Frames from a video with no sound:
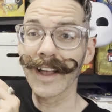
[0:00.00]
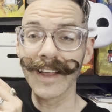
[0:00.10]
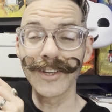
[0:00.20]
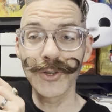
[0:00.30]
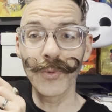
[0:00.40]

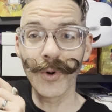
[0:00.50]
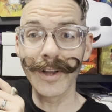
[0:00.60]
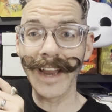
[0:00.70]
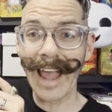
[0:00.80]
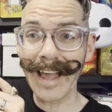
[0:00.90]
issue
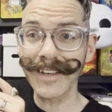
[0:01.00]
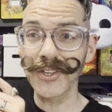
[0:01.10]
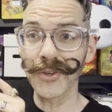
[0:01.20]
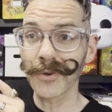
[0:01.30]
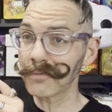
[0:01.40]
1 and
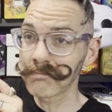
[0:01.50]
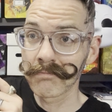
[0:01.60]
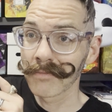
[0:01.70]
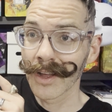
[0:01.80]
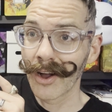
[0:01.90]
2.
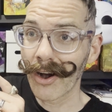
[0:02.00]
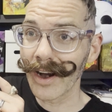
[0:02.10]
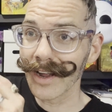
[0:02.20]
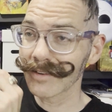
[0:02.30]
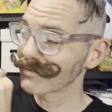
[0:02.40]
All
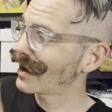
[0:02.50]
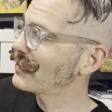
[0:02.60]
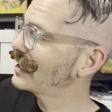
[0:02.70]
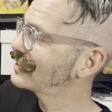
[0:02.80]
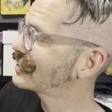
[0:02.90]
right. I
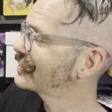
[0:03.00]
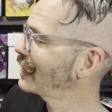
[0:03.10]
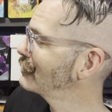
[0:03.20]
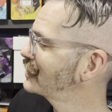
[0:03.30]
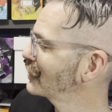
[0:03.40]
mean, it's the
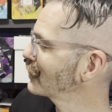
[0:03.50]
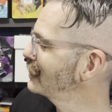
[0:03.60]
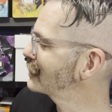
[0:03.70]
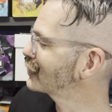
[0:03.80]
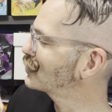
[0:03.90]
same
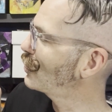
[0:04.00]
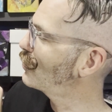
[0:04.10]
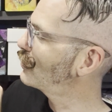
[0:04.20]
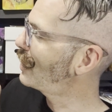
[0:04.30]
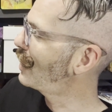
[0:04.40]
series,
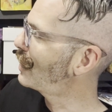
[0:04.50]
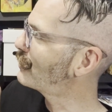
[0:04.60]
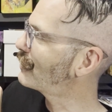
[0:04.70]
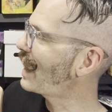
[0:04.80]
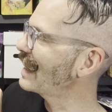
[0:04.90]
so
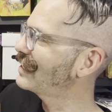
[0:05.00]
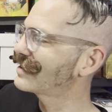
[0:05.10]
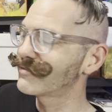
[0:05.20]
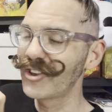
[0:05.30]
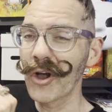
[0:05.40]
I
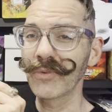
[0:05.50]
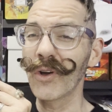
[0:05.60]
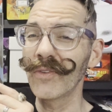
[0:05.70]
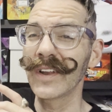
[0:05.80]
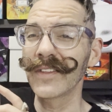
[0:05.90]
don't
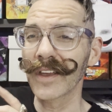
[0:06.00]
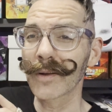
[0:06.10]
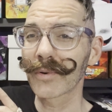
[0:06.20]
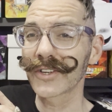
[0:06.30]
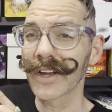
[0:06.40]
know of anything
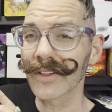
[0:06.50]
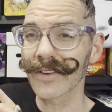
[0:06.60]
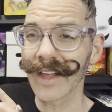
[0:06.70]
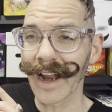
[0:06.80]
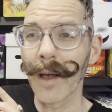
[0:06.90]
in particular
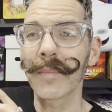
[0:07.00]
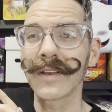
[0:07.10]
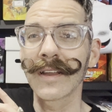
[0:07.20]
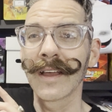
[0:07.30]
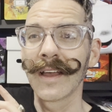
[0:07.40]
that
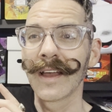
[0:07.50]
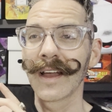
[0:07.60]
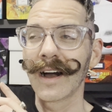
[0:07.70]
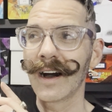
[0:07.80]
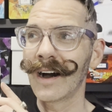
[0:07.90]
happened
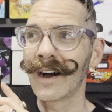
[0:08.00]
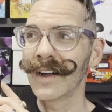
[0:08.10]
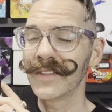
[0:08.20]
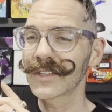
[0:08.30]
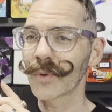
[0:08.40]

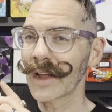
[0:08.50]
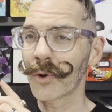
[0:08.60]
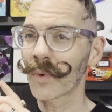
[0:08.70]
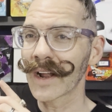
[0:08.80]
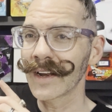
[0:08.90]
in this way. I
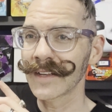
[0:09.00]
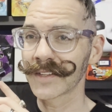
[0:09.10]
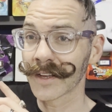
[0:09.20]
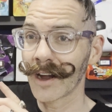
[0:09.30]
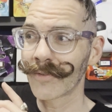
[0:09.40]
don't recognize
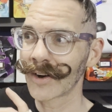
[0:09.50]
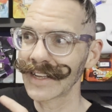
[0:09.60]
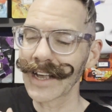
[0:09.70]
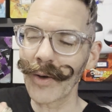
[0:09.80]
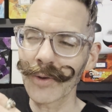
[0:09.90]
the cover.
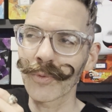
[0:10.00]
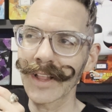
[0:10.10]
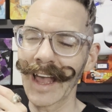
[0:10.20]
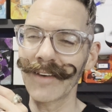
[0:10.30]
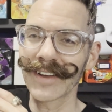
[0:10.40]
That's how I
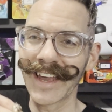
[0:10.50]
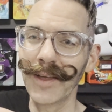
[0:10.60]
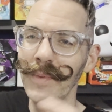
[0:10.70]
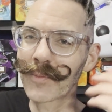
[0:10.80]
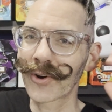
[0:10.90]
really have a key
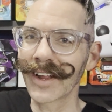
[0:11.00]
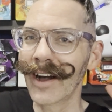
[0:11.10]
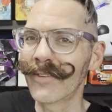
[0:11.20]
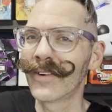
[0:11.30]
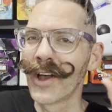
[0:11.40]
memory
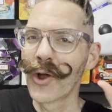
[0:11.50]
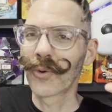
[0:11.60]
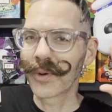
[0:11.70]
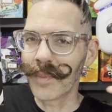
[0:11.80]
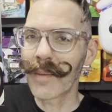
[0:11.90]
of
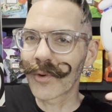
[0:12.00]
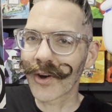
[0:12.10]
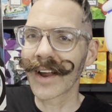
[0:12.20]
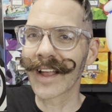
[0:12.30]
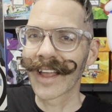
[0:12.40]

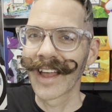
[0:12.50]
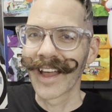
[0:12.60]
remembering